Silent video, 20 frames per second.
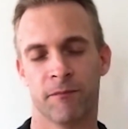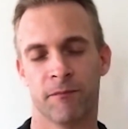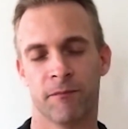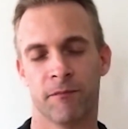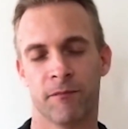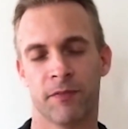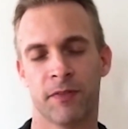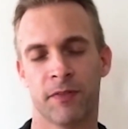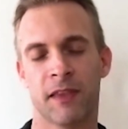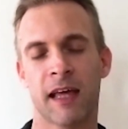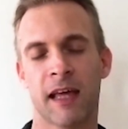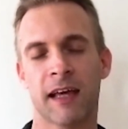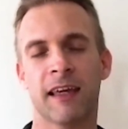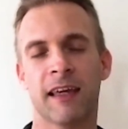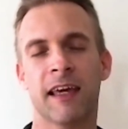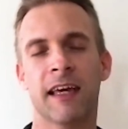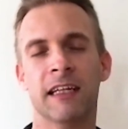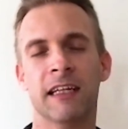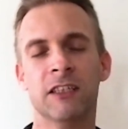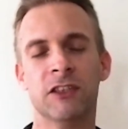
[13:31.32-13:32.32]
That
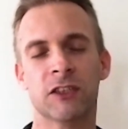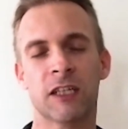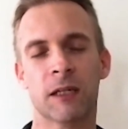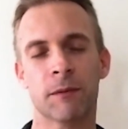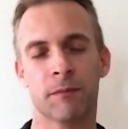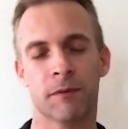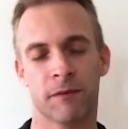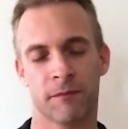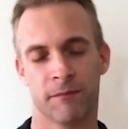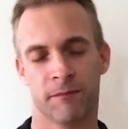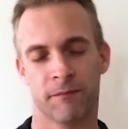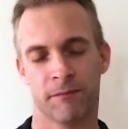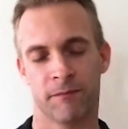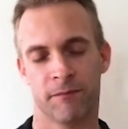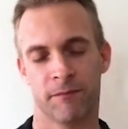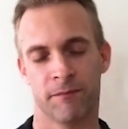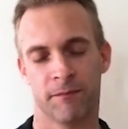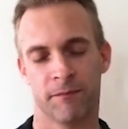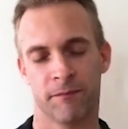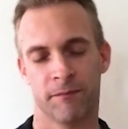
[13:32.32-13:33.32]
kinship
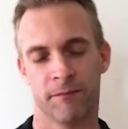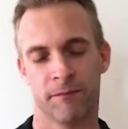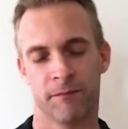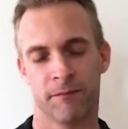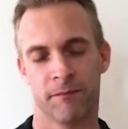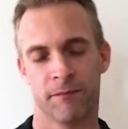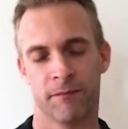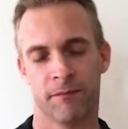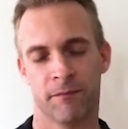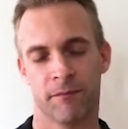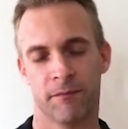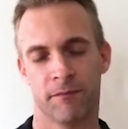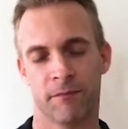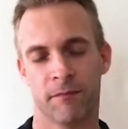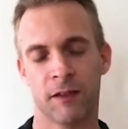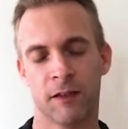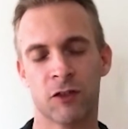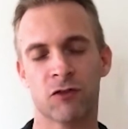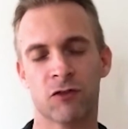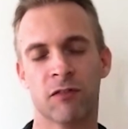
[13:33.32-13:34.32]

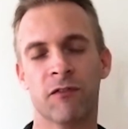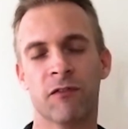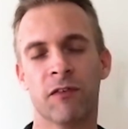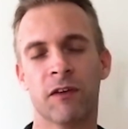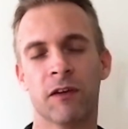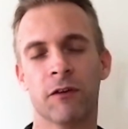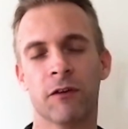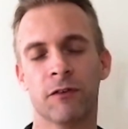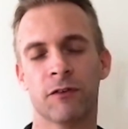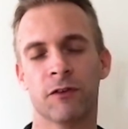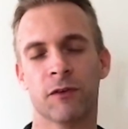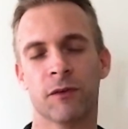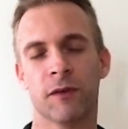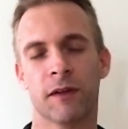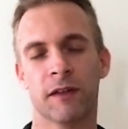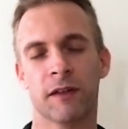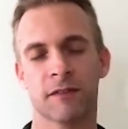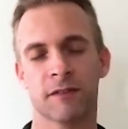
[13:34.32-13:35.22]
is revealed to us.